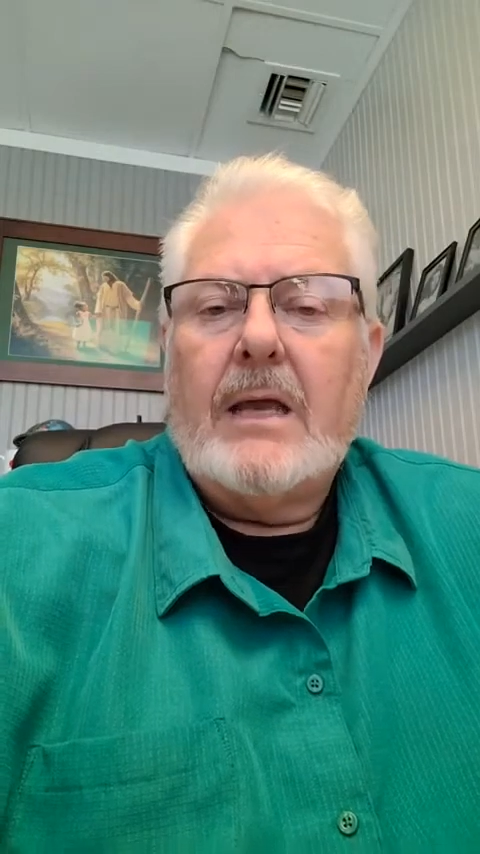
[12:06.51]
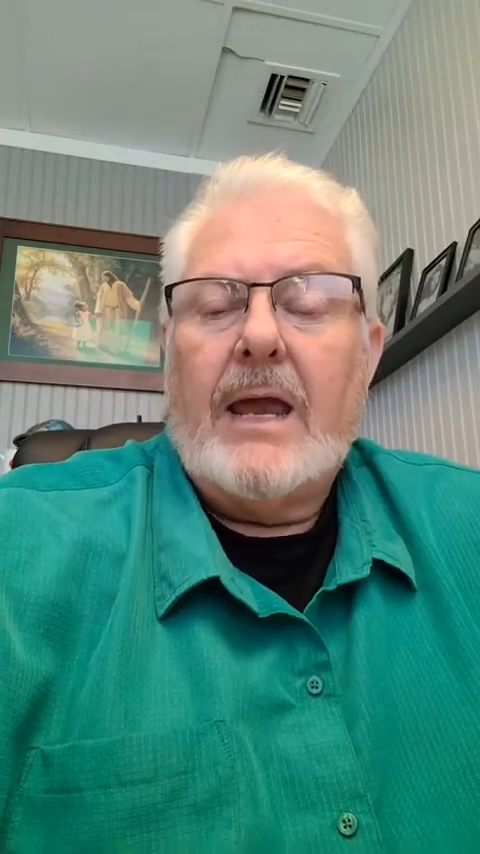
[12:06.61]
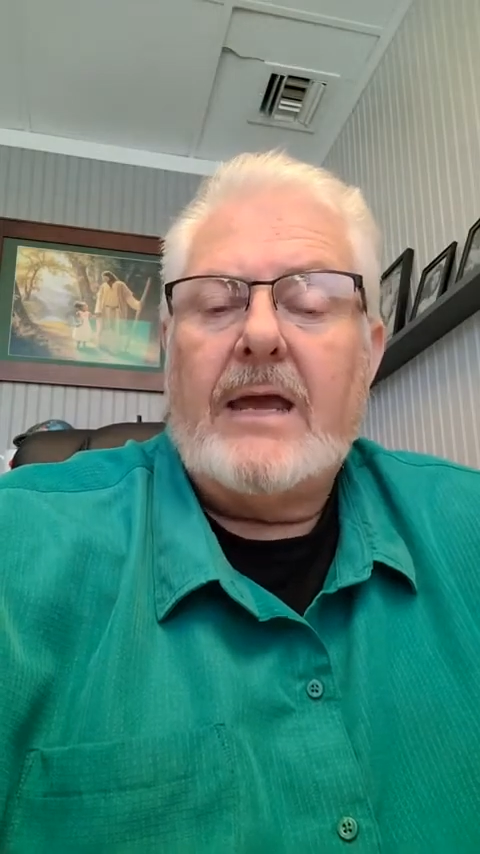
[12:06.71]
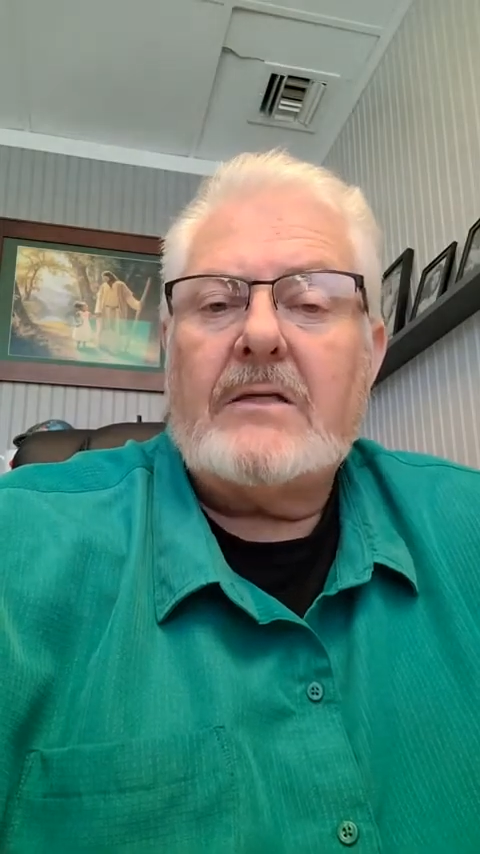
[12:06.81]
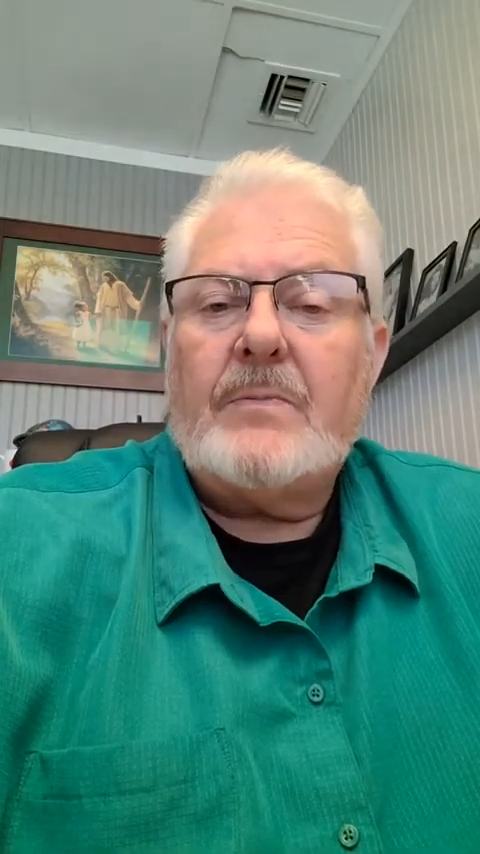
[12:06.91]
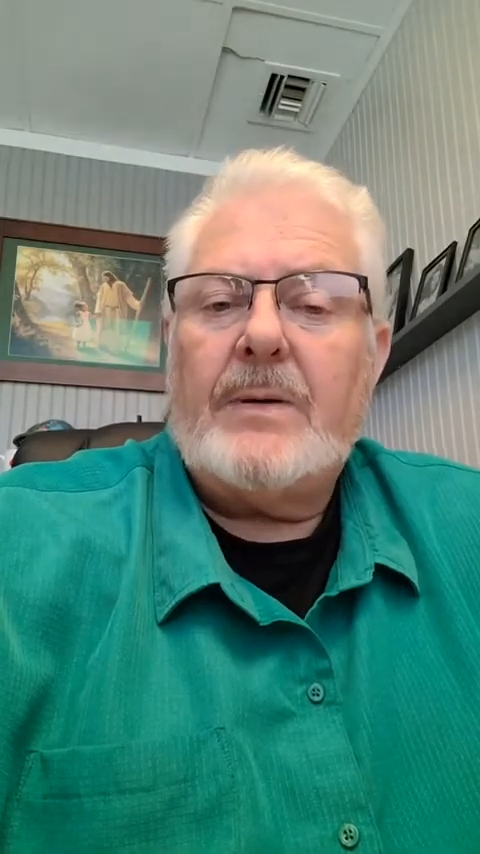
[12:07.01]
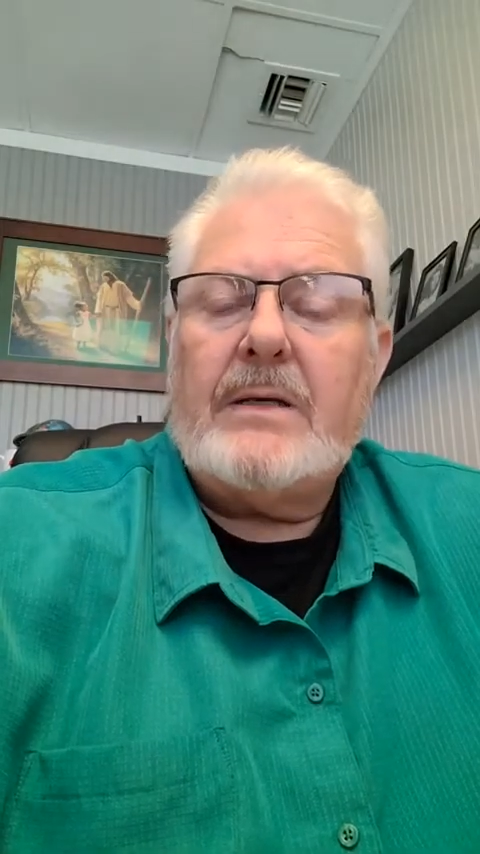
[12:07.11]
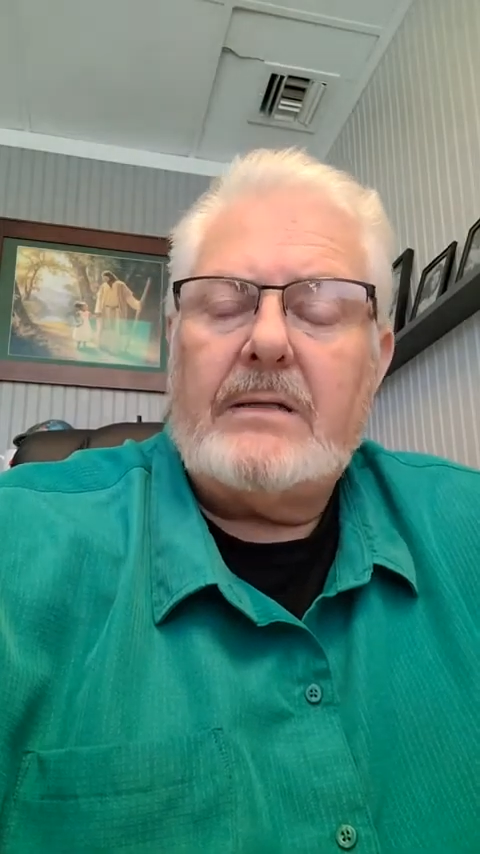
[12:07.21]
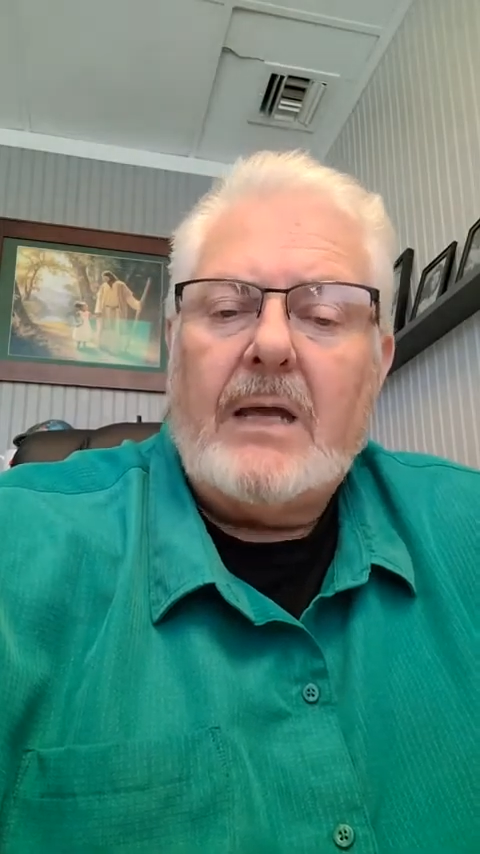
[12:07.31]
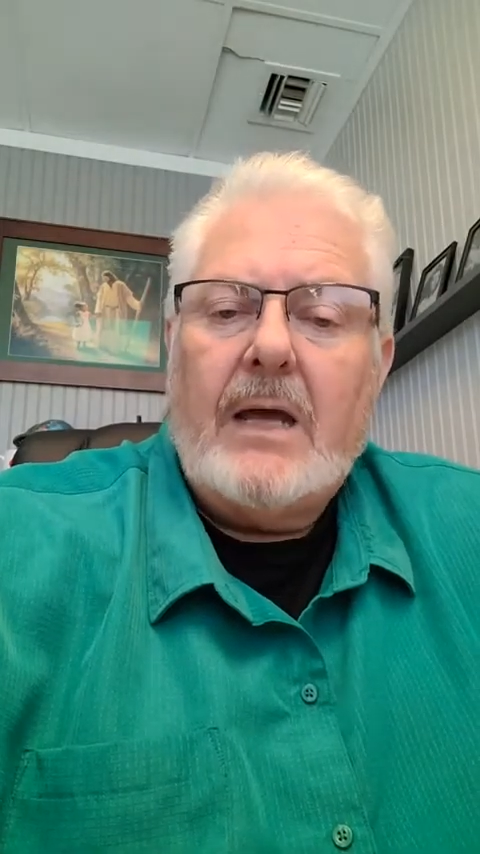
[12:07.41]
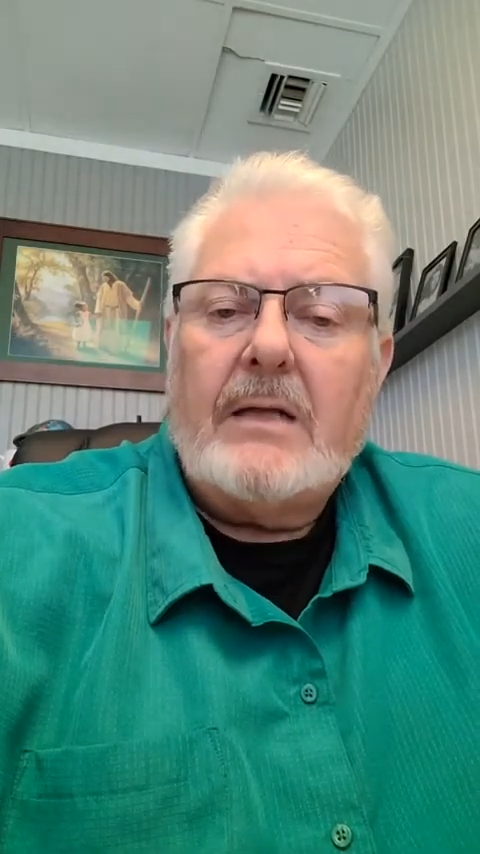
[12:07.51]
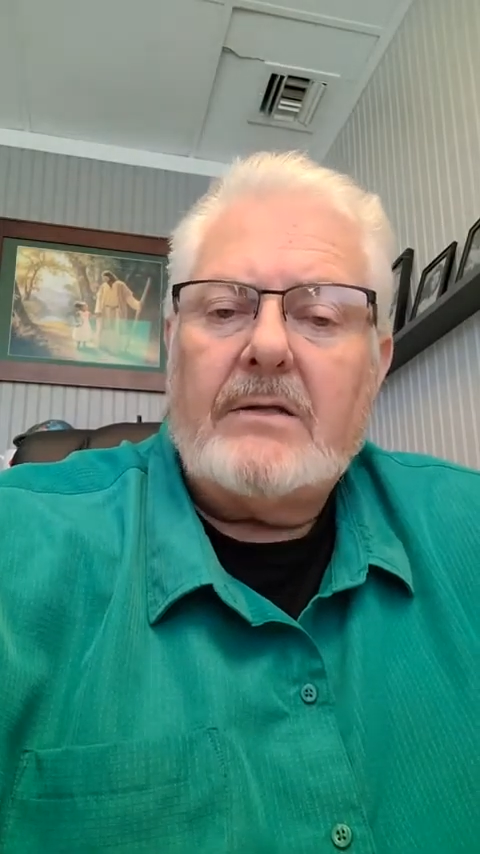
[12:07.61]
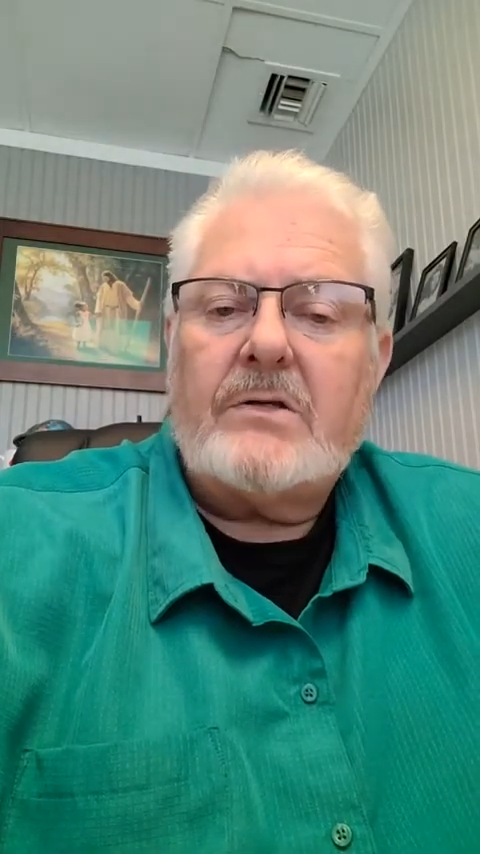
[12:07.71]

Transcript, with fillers: Has been done.